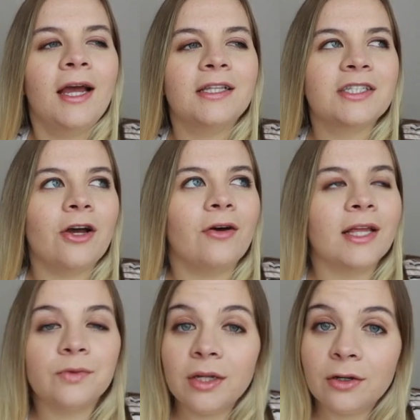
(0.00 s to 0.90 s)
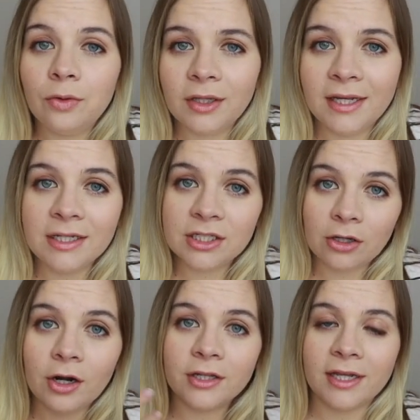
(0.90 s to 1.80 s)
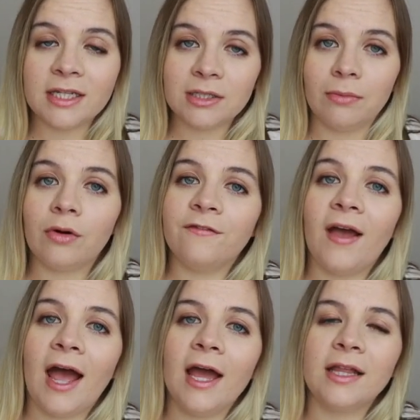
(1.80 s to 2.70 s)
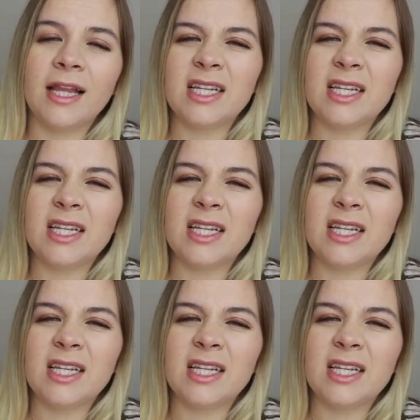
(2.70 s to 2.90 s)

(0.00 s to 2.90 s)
And so that's really cool that he's starting to get some more fat,